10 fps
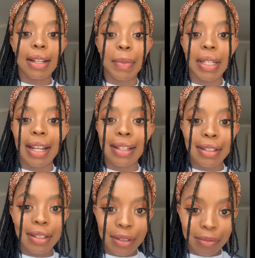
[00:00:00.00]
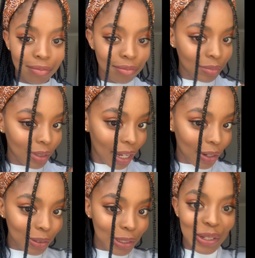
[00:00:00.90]
I mean, I
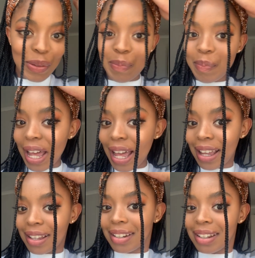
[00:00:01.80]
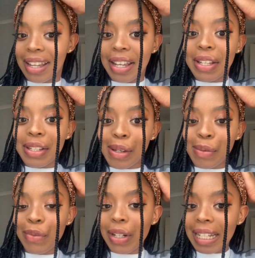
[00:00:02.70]
don't look bad. So
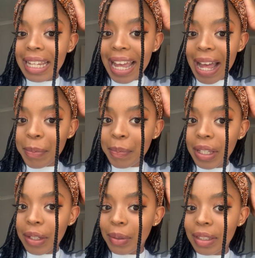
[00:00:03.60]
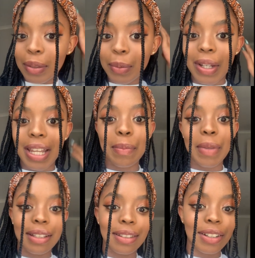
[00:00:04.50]
I'm really happy with the way
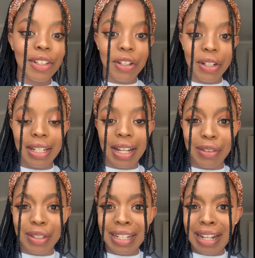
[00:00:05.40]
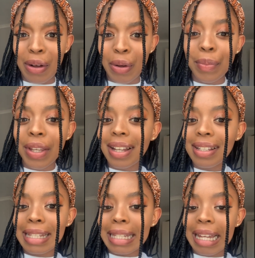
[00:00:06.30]
my look turned out, and I hope you
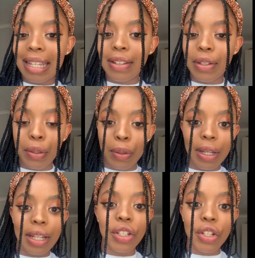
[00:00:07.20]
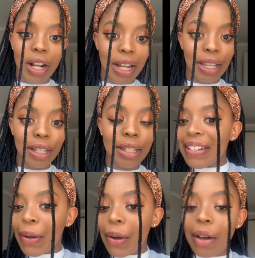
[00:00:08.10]
guys like it too and try it.
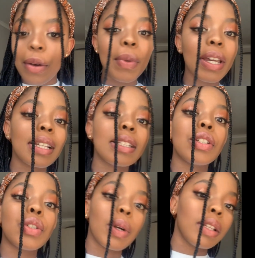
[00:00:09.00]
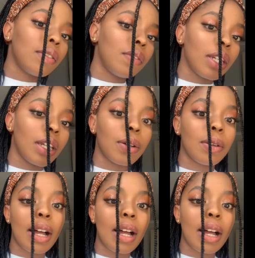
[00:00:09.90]
So I hope you guys enjoyed the video.